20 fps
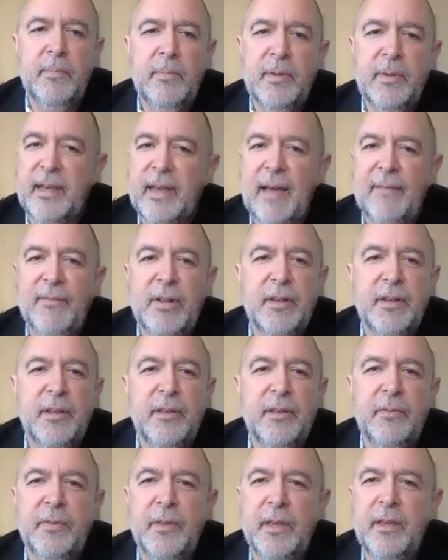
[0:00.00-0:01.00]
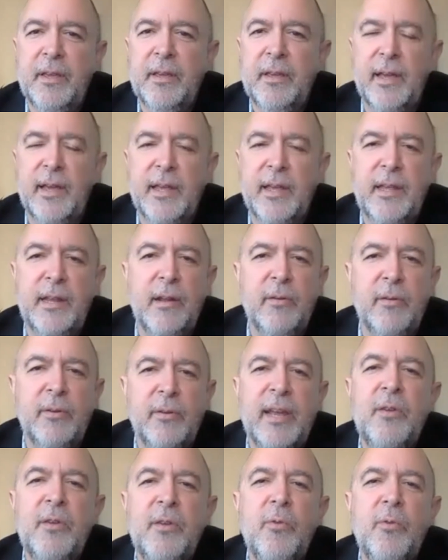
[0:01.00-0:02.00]
Kevin, do you think,
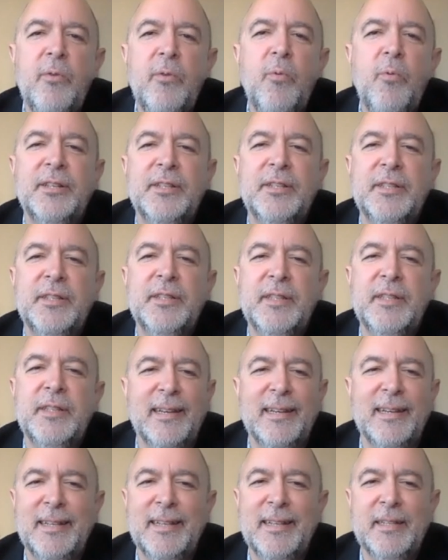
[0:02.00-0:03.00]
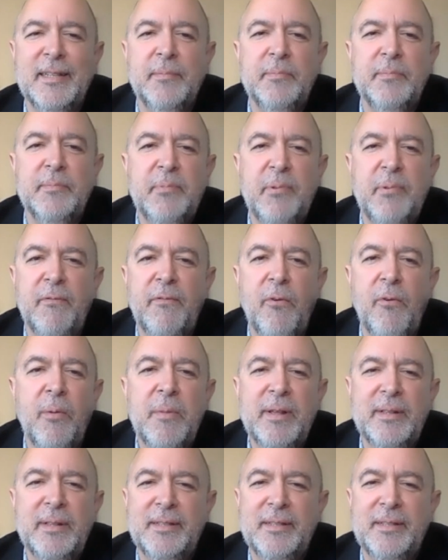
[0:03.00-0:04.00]
can you watch things like systems
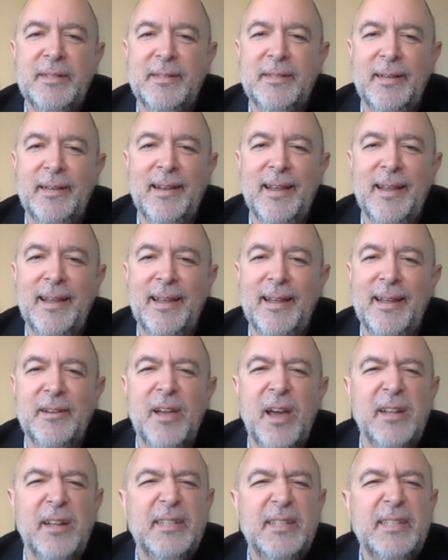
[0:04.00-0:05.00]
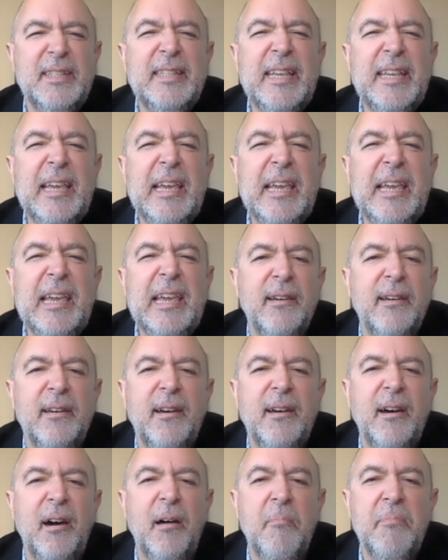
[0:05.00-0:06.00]
performance and kind of see
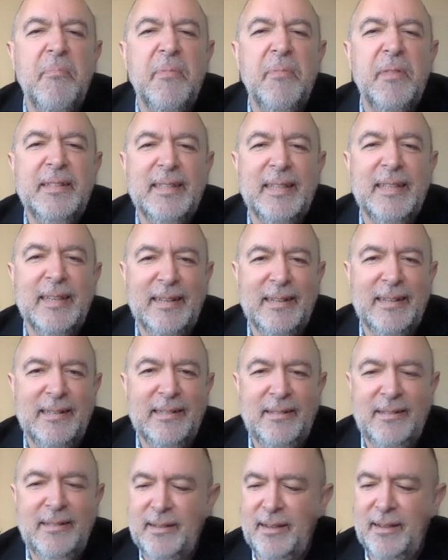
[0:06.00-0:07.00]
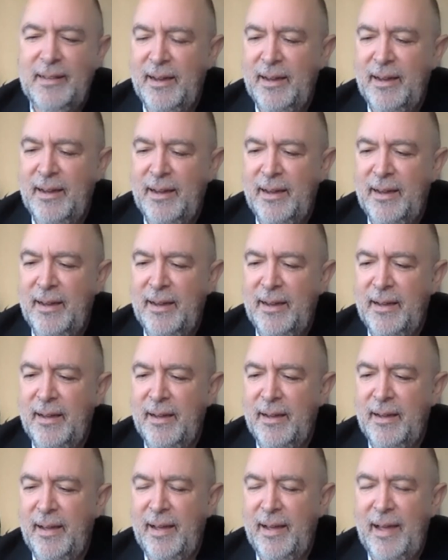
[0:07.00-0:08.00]
these things
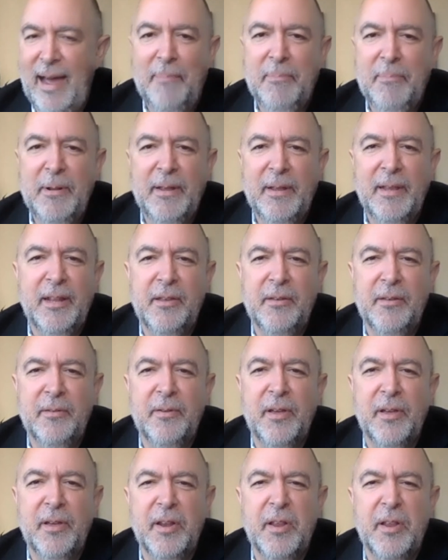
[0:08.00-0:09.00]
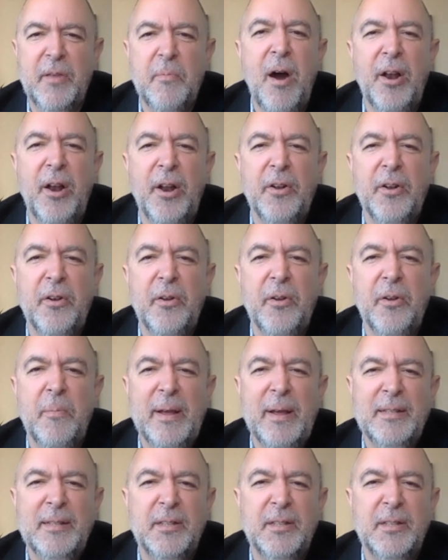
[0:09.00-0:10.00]
happening? Can you monitor
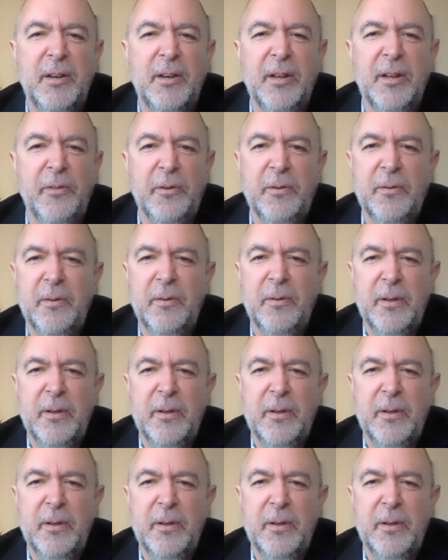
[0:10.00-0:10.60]
based on other